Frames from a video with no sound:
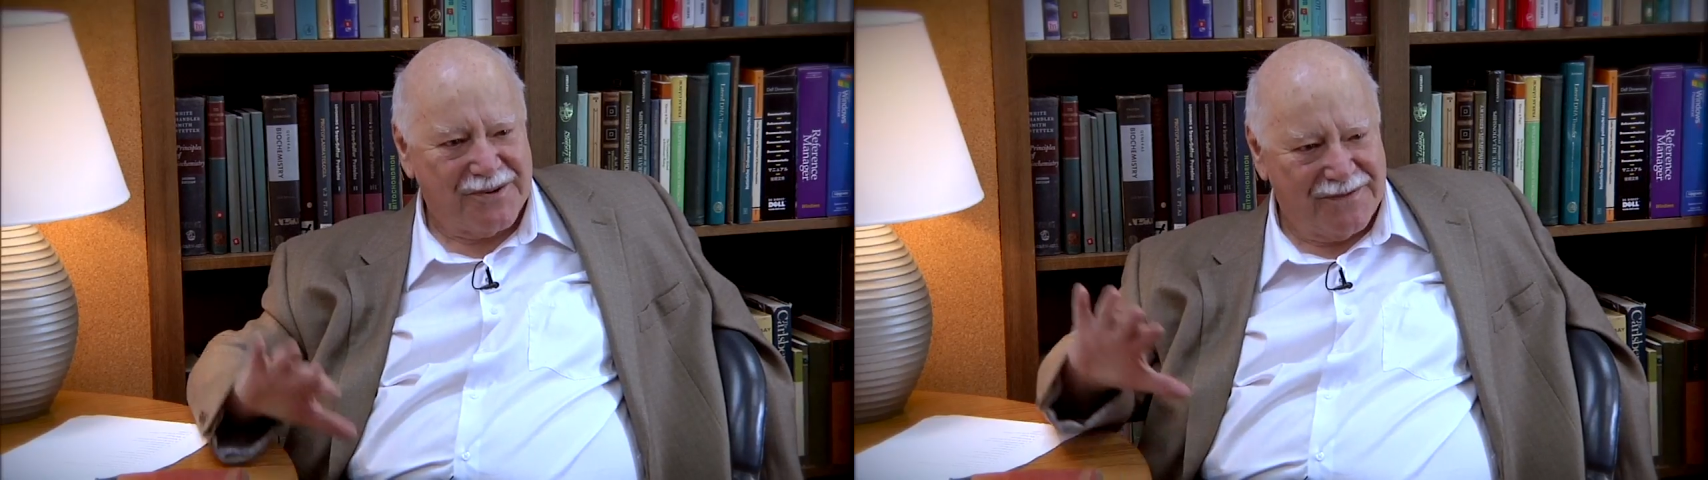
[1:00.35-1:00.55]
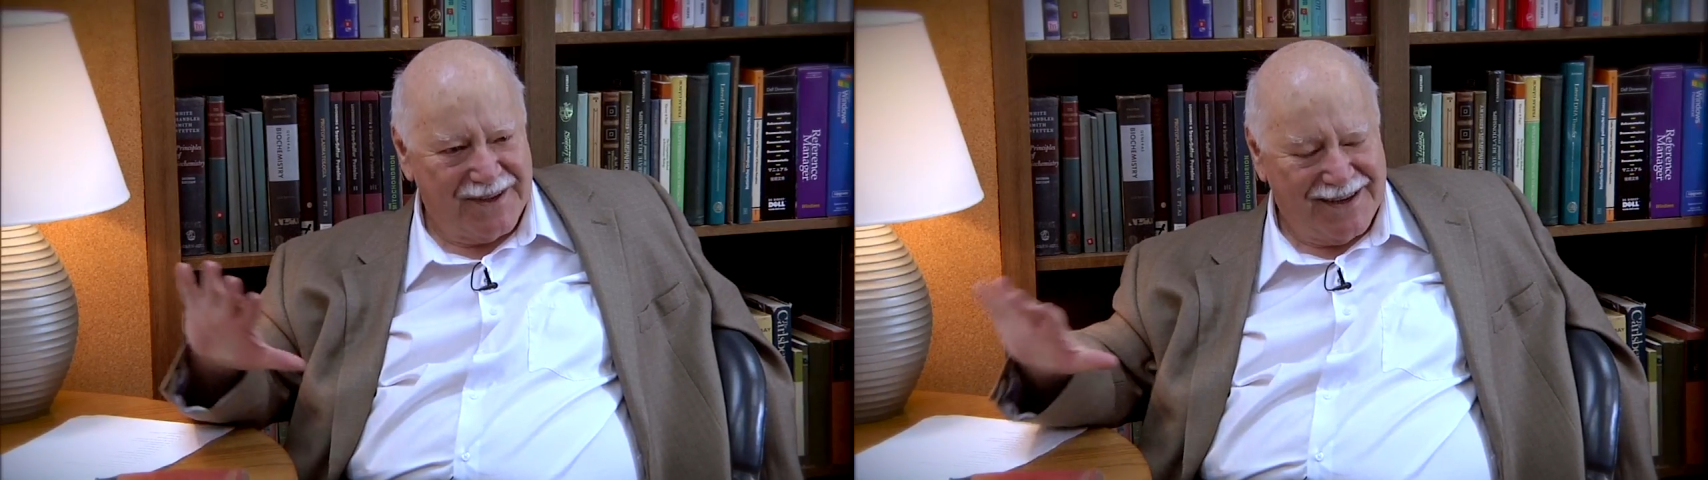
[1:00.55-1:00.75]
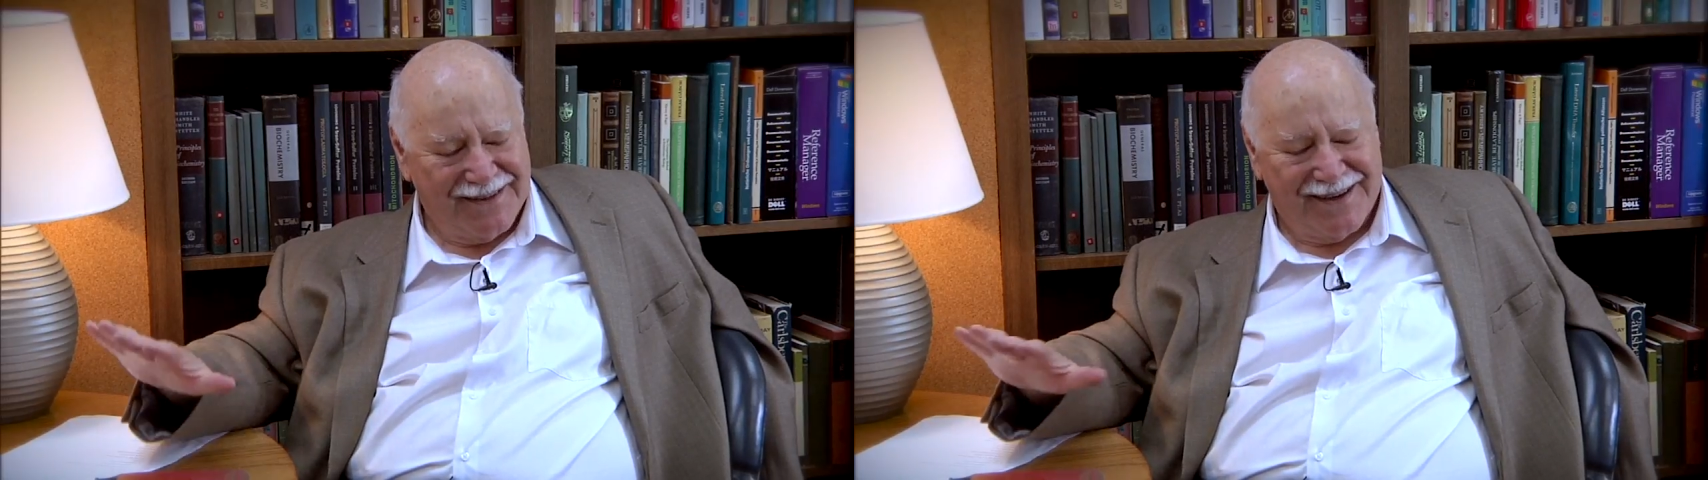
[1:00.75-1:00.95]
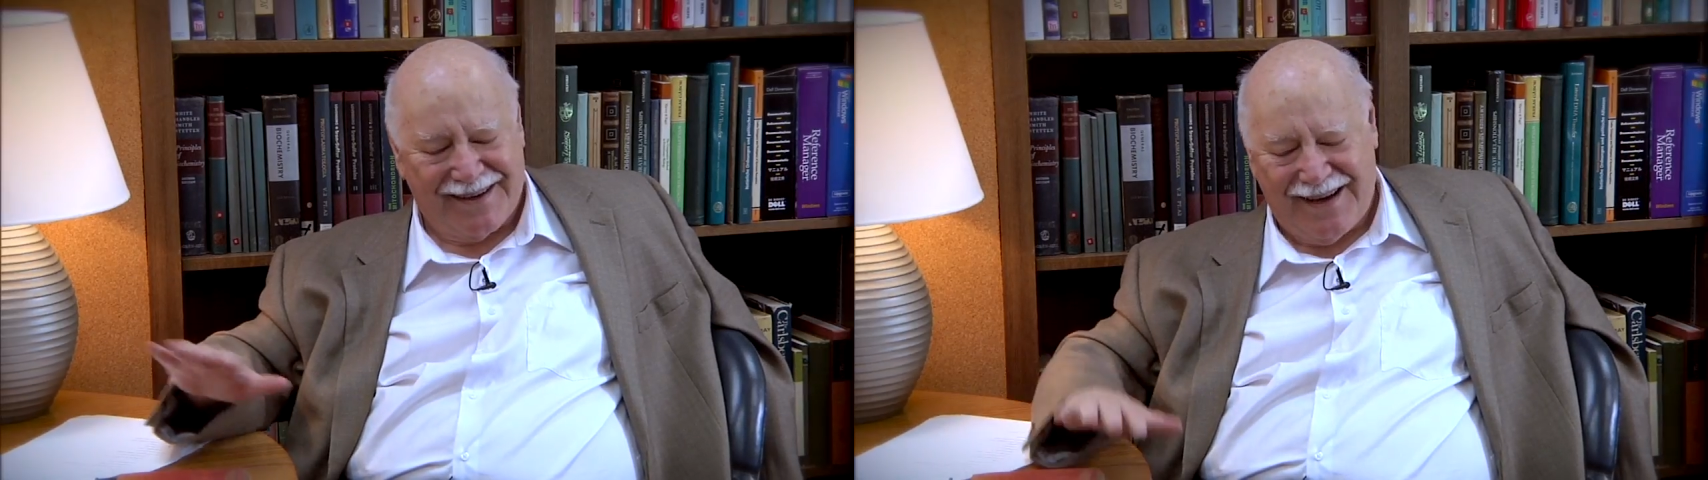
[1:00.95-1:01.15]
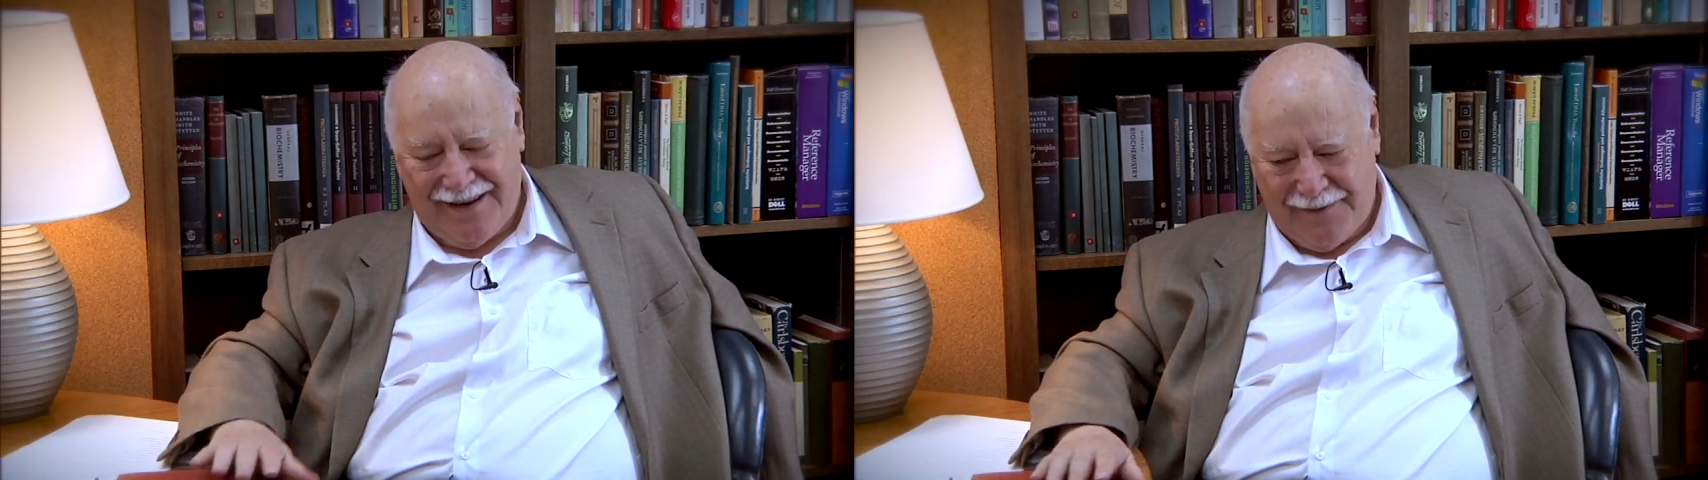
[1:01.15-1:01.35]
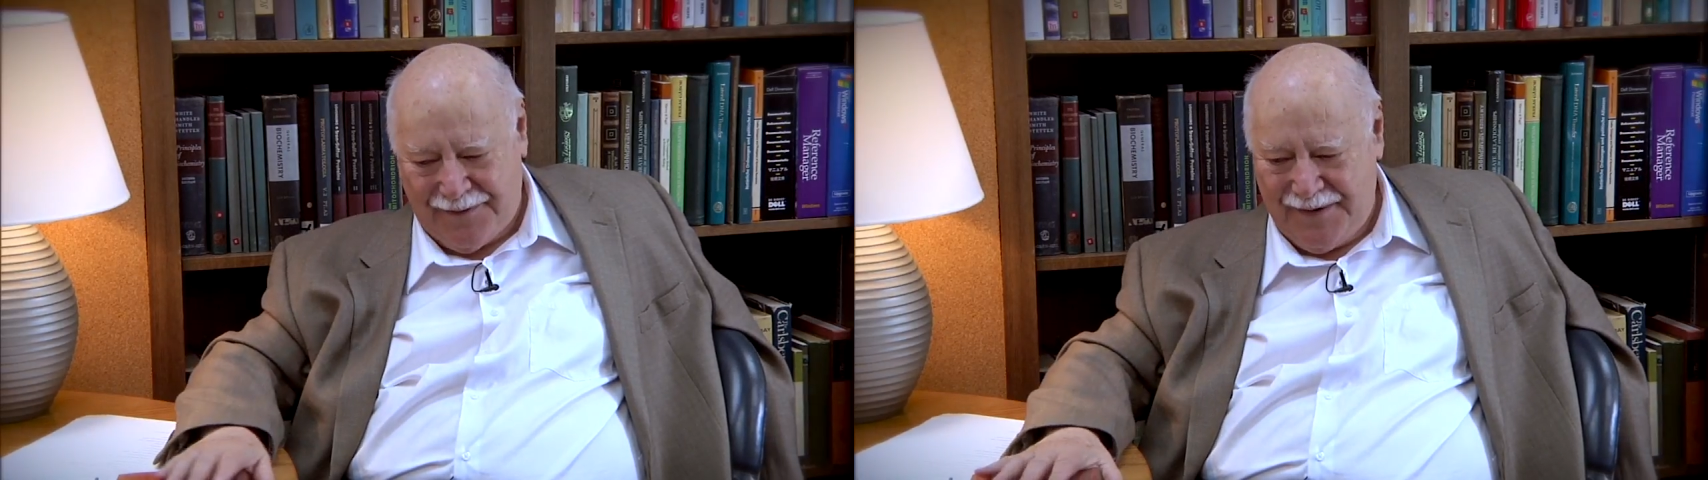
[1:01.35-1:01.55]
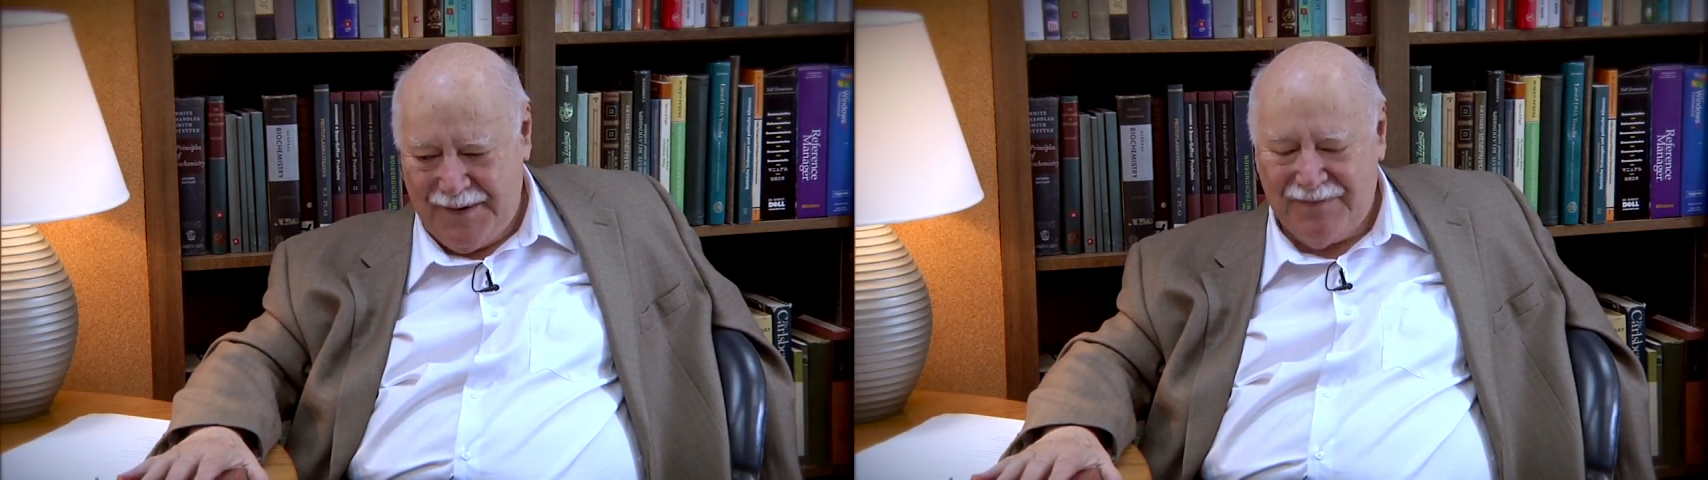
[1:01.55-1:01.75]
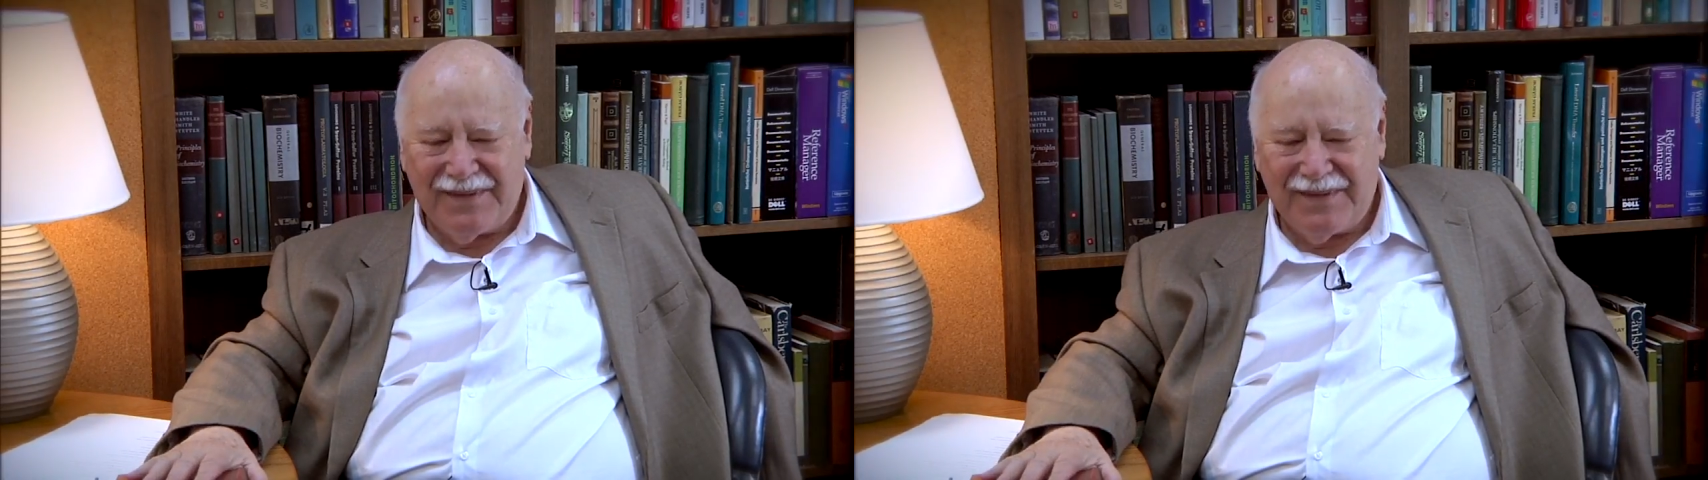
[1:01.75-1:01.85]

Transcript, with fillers: of the other half.